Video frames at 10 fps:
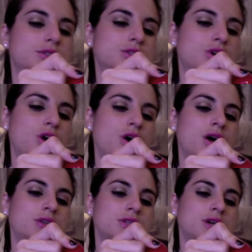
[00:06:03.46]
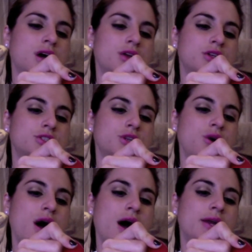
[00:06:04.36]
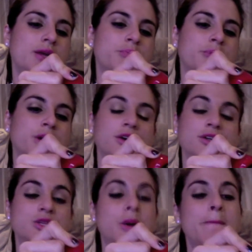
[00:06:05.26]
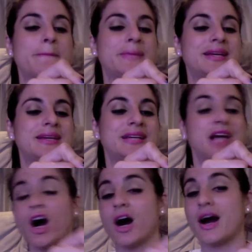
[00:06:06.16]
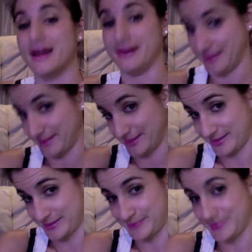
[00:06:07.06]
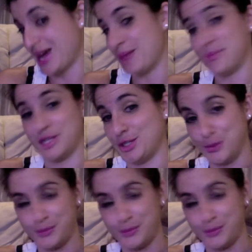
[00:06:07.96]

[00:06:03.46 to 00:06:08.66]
called Color So Hot It Burns, B-E-R-N-S, not B-U.